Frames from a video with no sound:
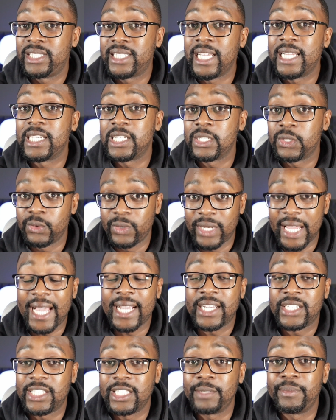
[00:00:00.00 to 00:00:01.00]
dentists would
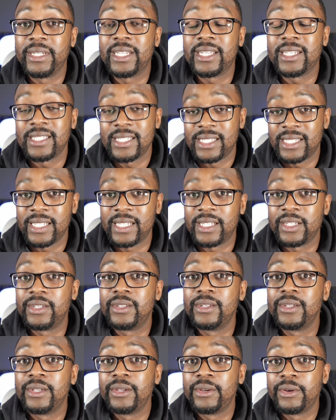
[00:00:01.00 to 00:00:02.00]
actually be considered